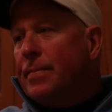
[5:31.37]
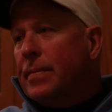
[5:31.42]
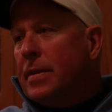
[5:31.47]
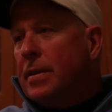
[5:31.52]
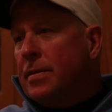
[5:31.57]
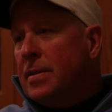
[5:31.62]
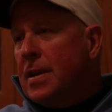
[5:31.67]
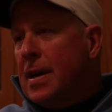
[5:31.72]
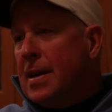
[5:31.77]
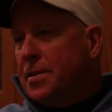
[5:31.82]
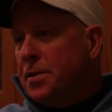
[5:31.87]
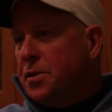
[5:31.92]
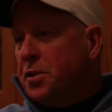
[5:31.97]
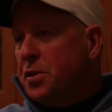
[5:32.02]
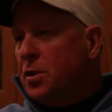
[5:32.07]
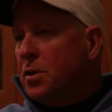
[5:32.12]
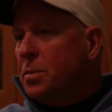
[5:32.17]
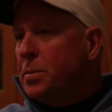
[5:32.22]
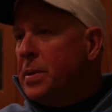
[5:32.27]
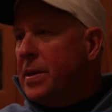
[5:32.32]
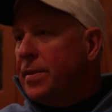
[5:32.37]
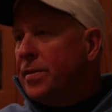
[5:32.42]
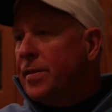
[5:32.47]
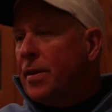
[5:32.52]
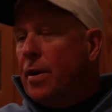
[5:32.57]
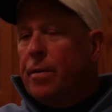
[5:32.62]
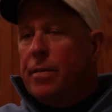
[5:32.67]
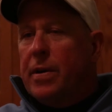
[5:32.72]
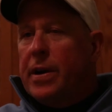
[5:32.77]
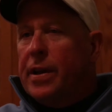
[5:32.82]
the doctors told me it's
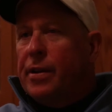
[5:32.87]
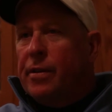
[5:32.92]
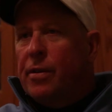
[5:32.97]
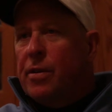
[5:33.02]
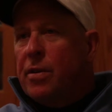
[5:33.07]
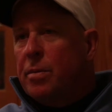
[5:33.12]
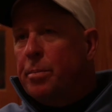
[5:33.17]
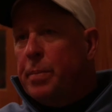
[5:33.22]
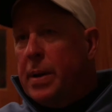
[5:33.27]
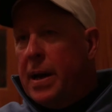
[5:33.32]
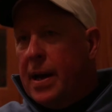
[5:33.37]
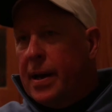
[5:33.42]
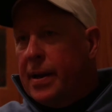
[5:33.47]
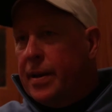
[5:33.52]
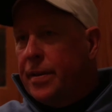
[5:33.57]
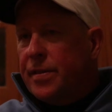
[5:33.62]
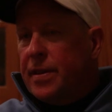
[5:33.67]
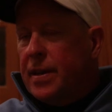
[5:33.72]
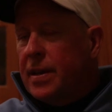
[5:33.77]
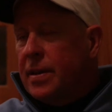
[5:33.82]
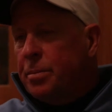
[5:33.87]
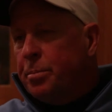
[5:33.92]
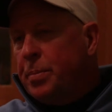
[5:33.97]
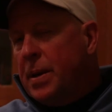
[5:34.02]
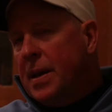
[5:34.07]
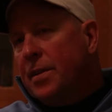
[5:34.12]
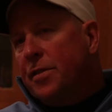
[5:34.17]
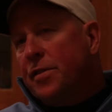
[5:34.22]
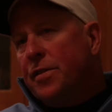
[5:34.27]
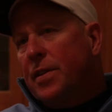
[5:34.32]
already growing back, it's getting
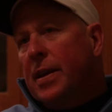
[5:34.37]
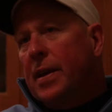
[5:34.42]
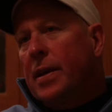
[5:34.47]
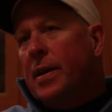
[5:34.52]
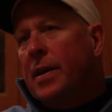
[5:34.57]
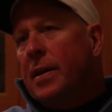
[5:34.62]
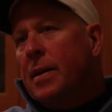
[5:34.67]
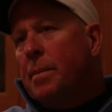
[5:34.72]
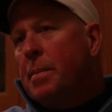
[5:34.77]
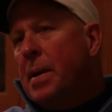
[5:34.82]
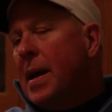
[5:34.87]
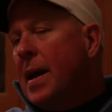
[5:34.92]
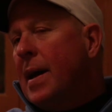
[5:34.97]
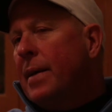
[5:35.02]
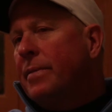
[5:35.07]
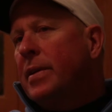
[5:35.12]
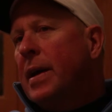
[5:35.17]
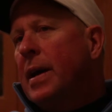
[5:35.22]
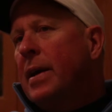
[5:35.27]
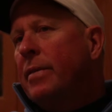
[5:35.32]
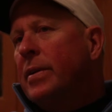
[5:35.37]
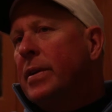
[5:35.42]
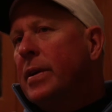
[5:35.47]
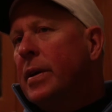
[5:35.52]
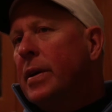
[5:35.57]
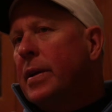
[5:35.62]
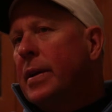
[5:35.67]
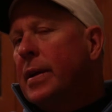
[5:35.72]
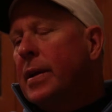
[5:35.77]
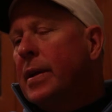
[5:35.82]
pinched again, I may have to have it
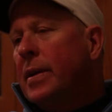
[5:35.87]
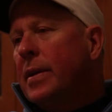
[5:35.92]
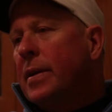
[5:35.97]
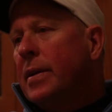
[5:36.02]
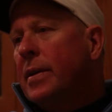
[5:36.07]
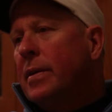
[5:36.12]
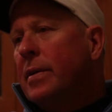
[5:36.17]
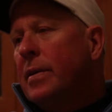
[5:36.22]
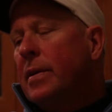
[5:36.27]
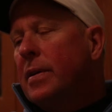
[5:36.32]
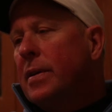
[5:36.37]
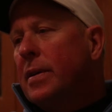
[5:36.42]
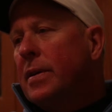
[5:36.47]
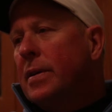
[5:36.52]
done again.